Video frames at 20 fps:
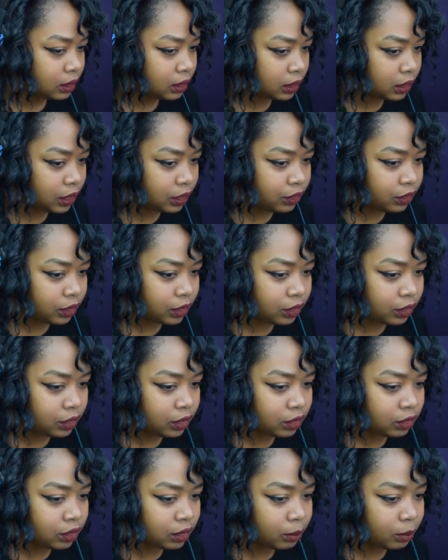It's
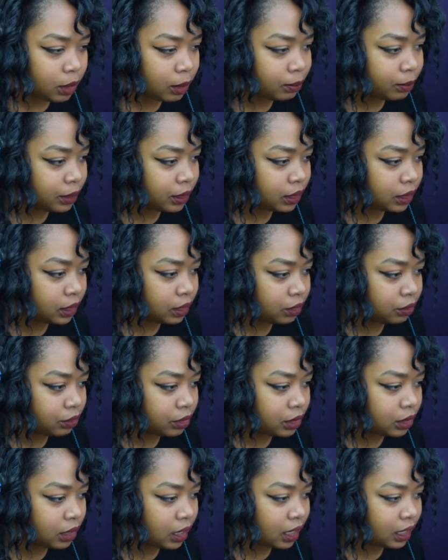literally pumping like
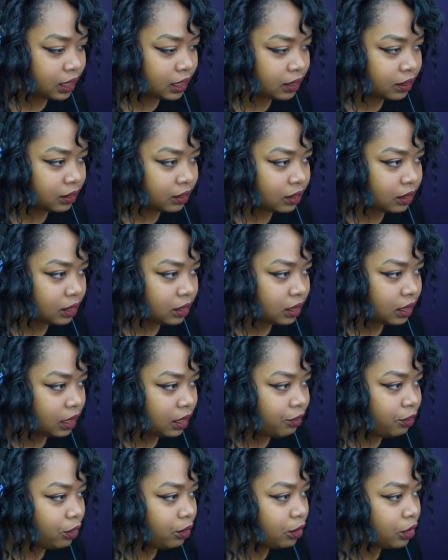3, I guess.
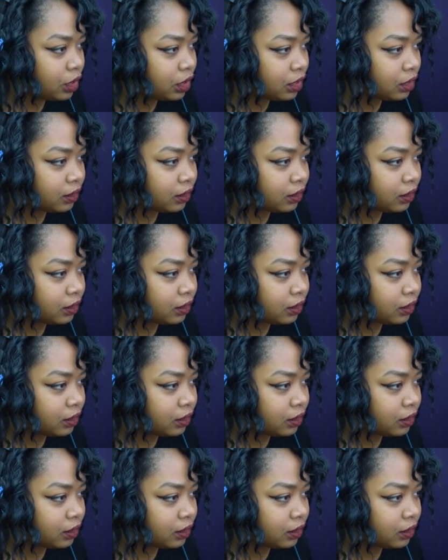If you look at the